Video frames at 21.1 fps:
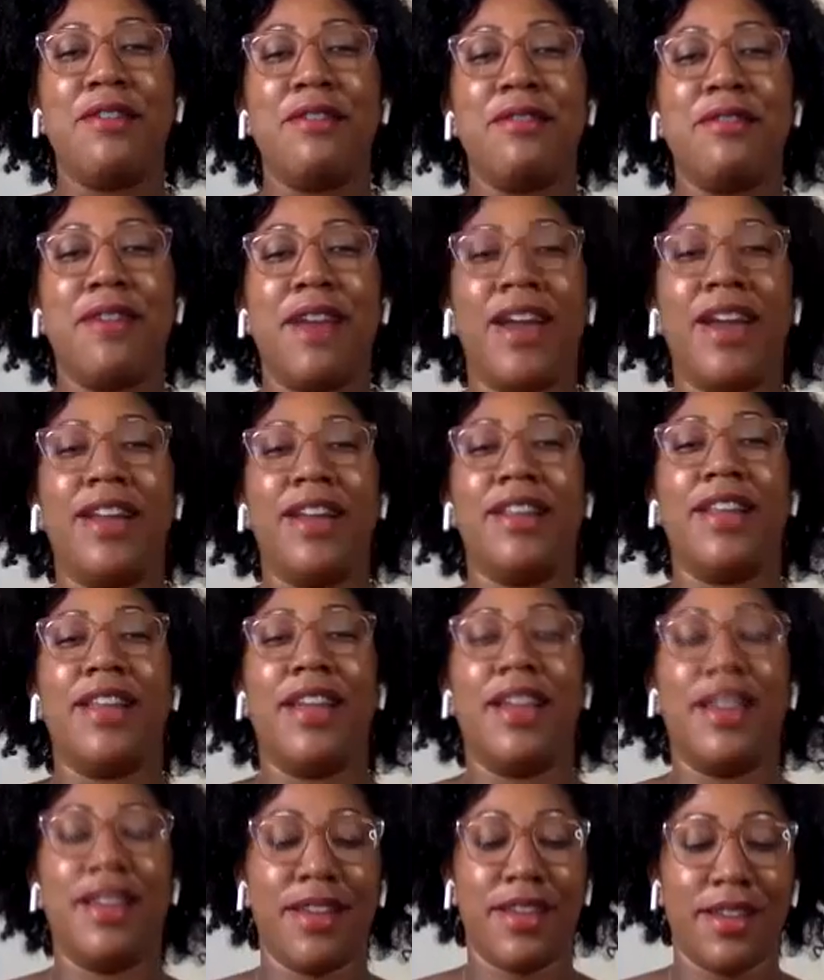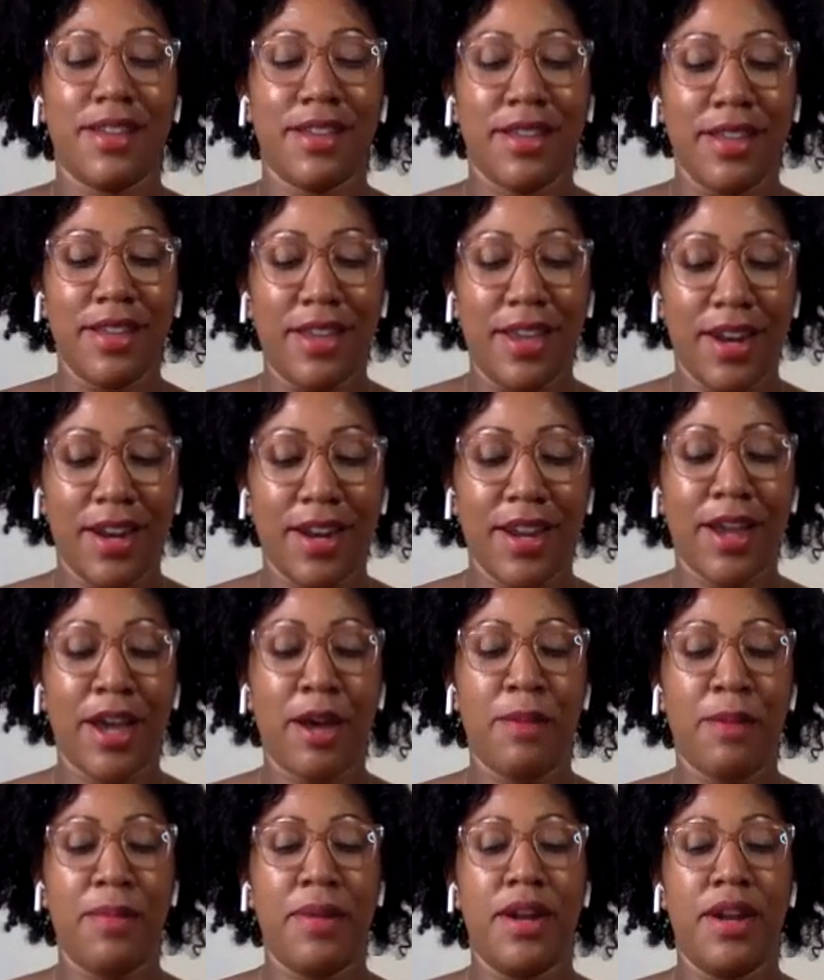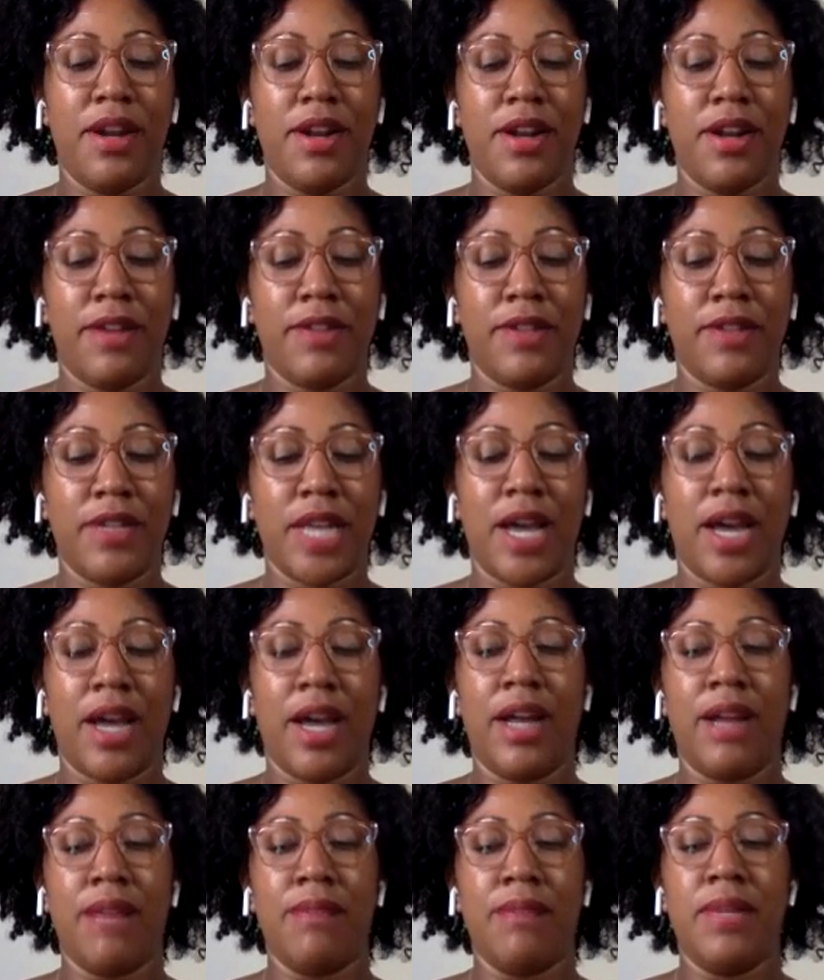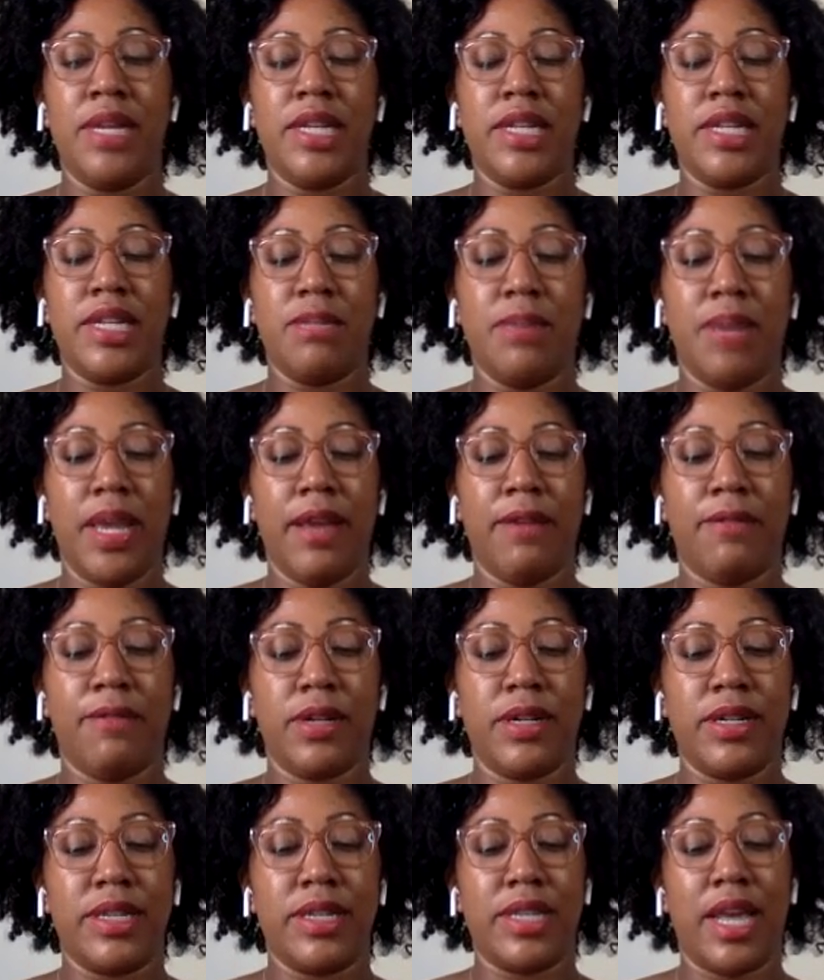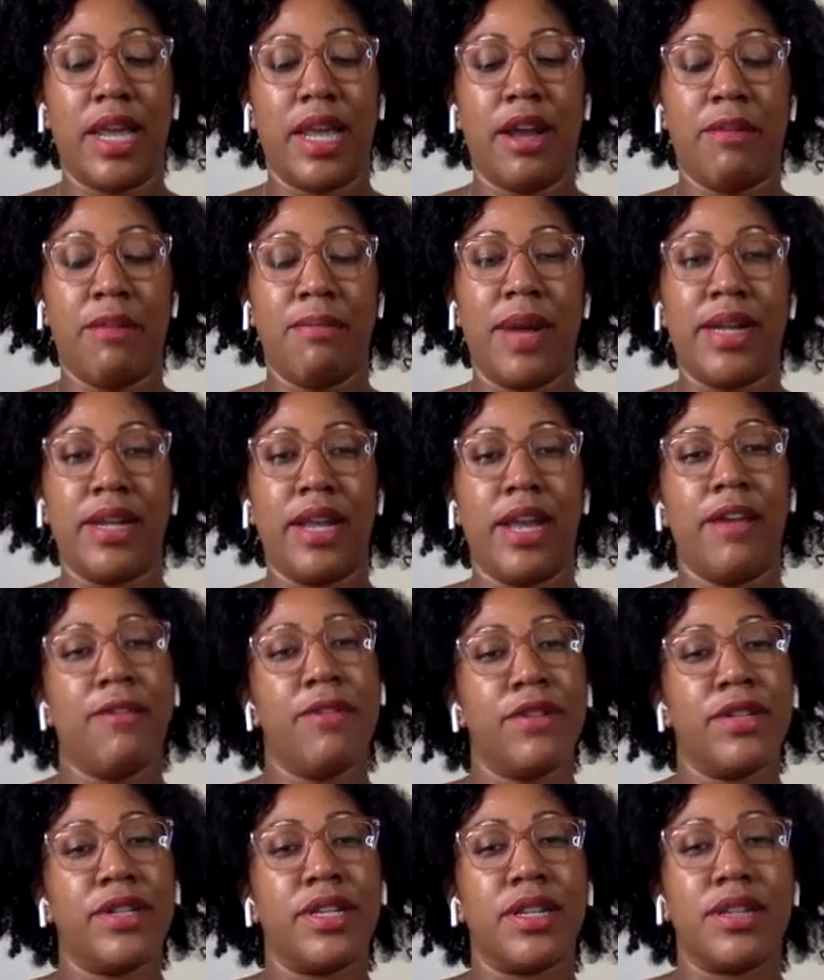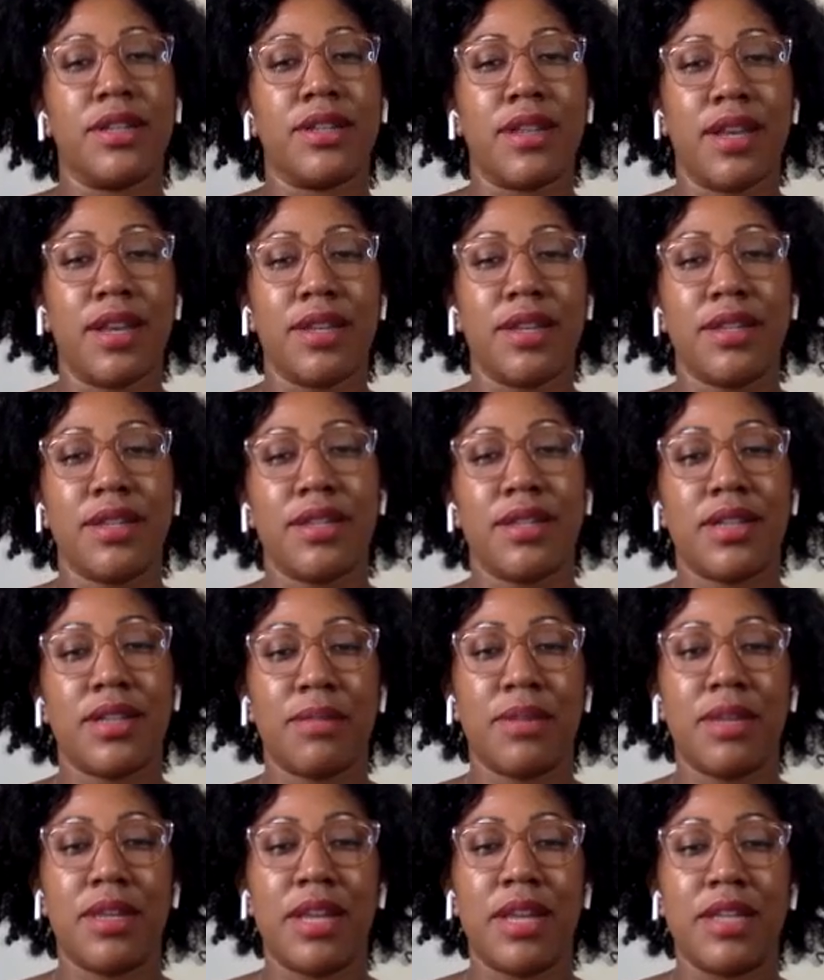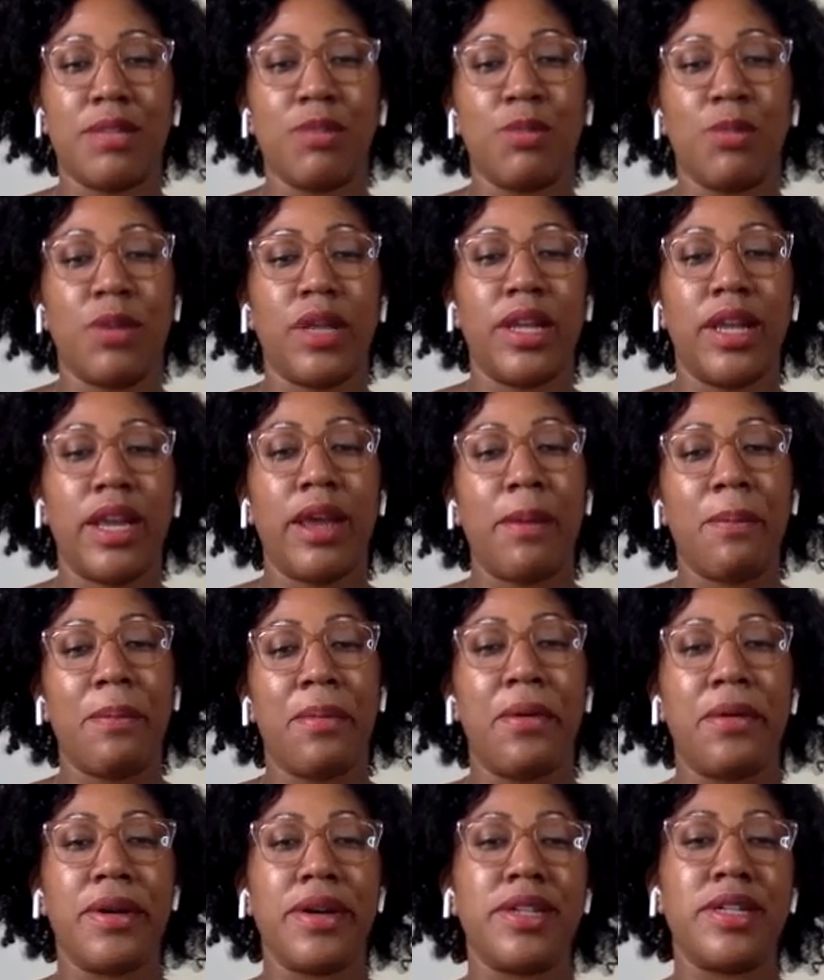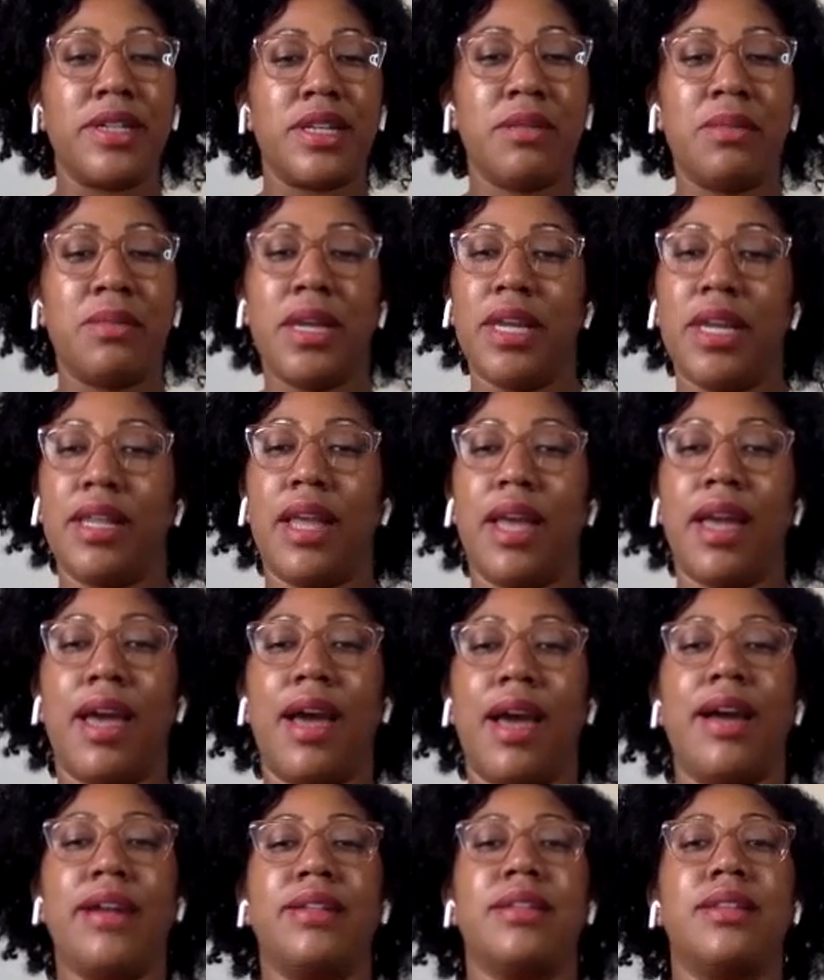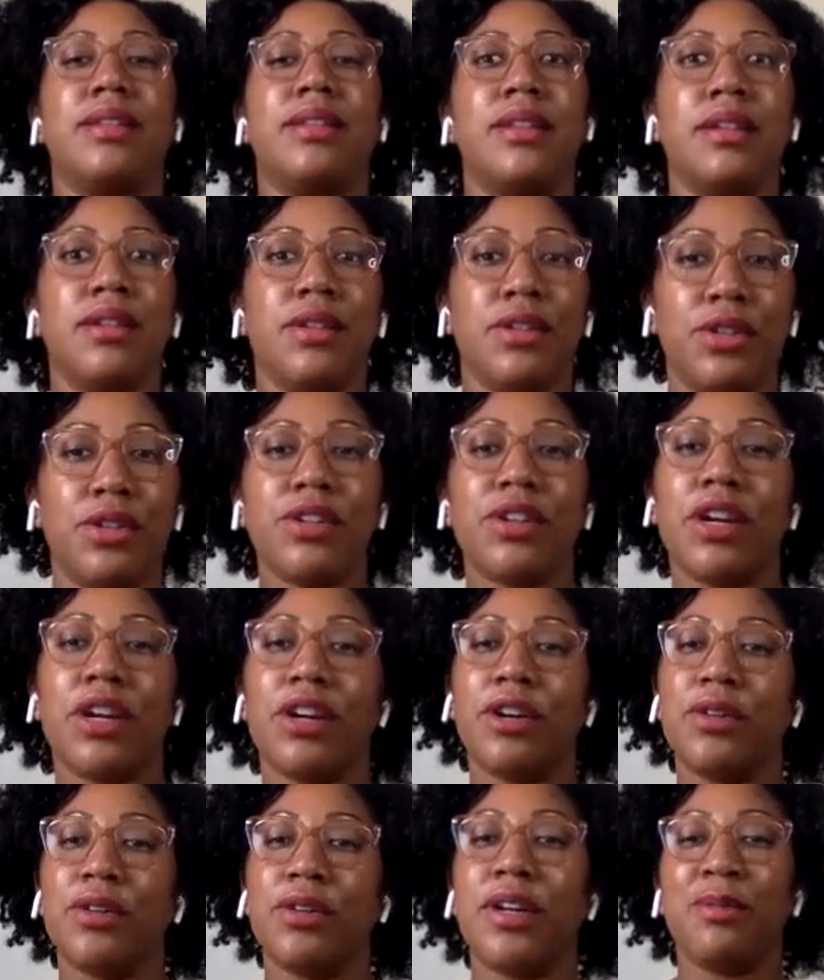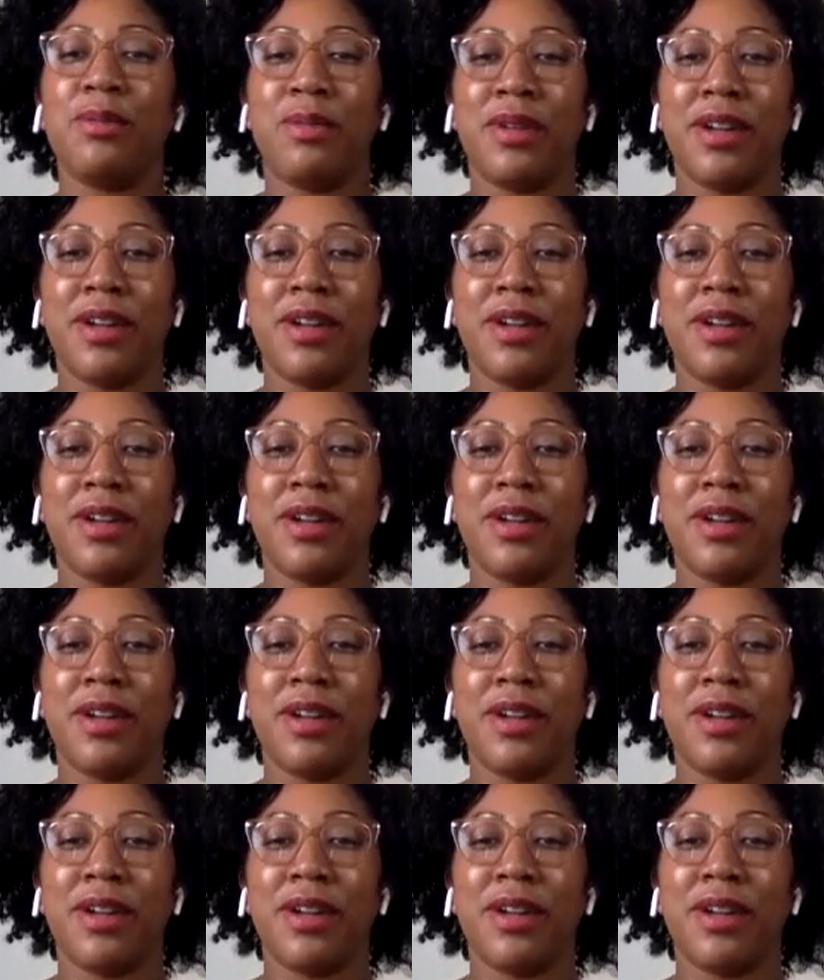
right, like, getting up in enough time to be able to set up my day for success is something that's really important to me, and that I still struggle with,